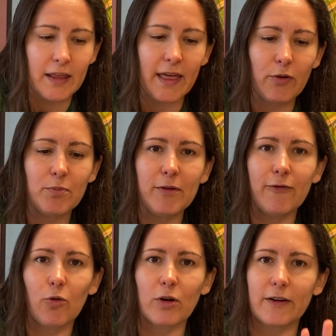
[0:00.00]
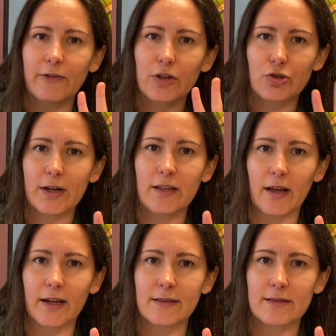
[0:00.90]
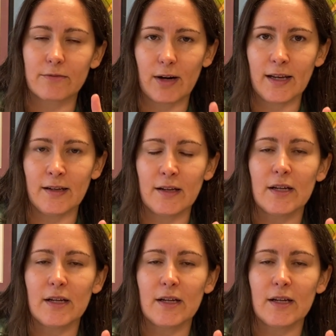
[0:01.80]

That would be 4 different trade lines, right?